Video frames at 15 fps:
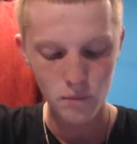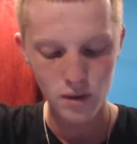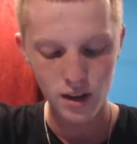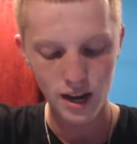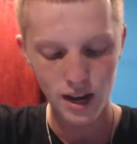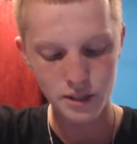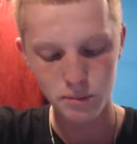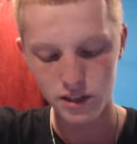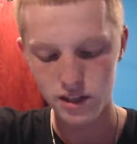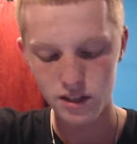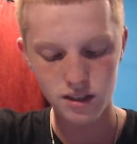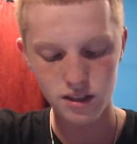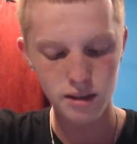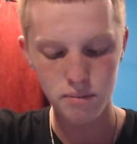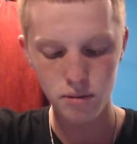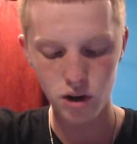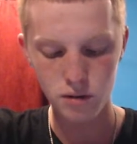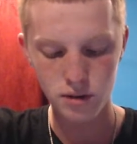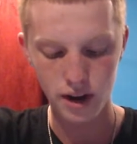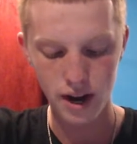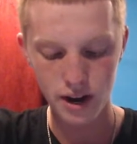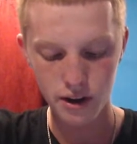as much as elite
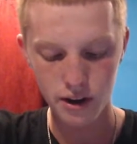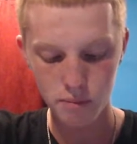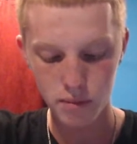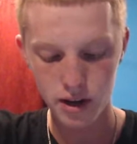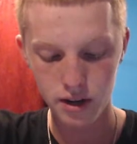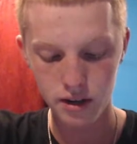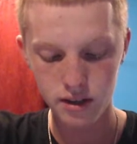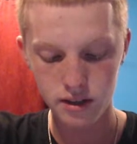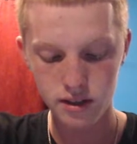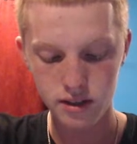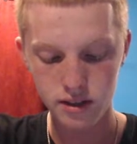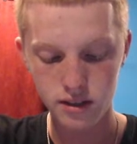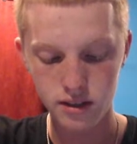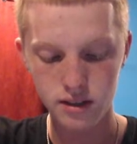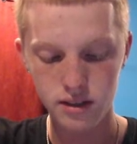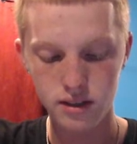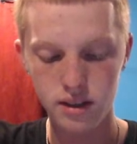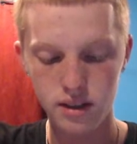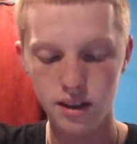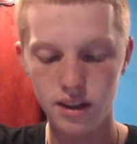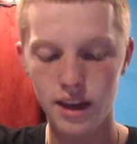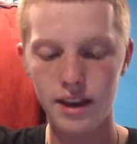barbs are out of the meta,
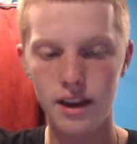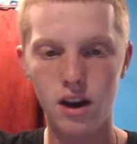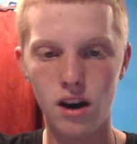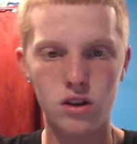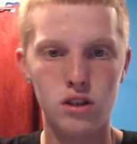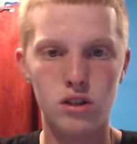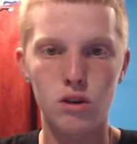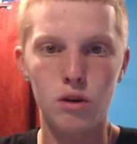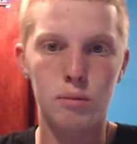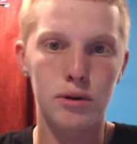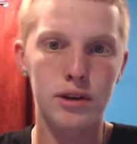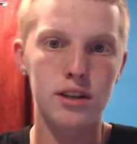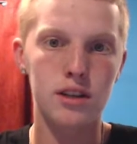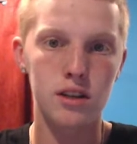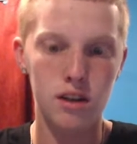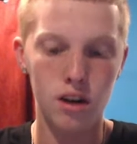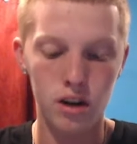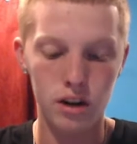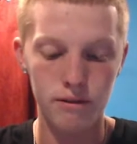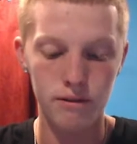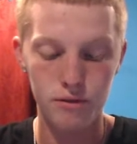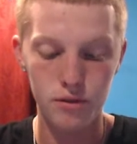they are still a pretty good card.